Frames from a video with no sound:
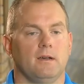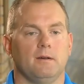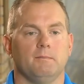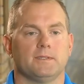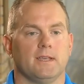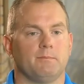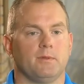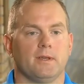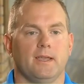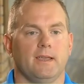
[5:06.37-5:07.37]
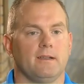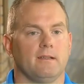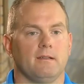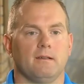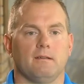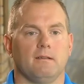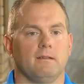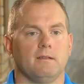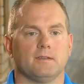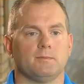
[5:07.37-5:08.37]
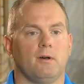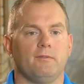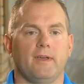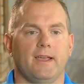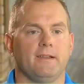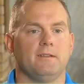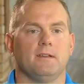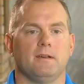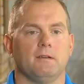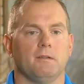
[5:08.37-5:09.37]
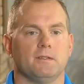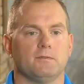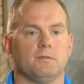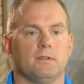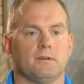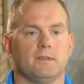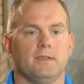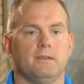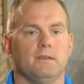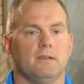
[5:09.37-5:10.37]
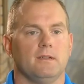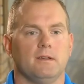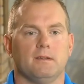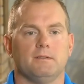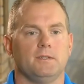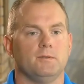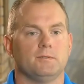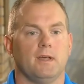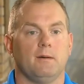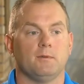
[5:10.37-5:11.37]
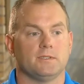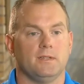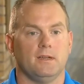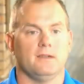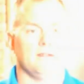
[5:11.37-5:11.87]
It's like plugging in a small fan. It literally use almost none.